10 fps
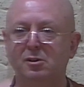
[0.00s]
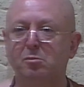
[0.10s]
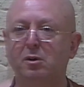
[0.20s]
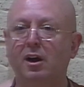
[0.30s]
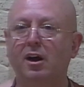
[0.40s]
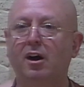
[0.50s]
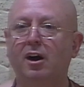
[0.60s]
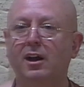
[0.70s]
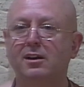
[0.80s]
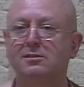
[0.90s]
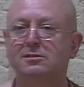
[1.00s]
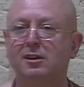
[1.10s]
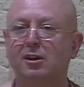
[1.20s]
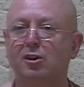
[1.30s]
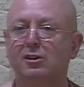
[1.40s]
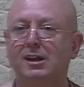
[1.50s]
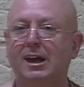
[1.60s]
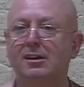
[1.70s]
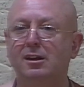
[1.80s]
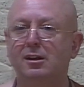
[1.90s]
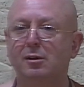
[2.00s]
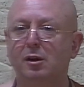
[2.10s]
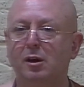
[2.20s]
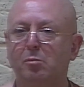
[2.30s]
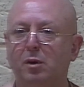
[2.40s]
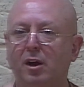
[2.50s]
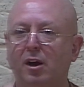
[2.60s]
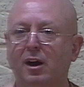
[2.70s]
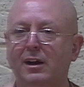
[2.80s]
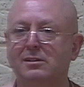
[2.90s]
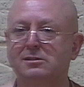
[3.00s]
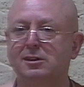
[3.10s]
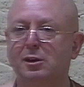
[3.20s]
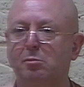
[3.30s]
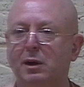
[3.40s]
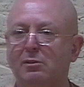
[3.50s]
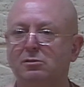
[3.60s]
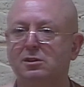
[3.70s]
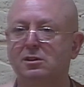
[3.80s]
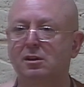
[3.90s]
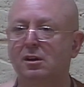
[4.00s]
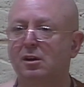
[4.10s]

"my eye can see her daddy, and my eye can see a mountain,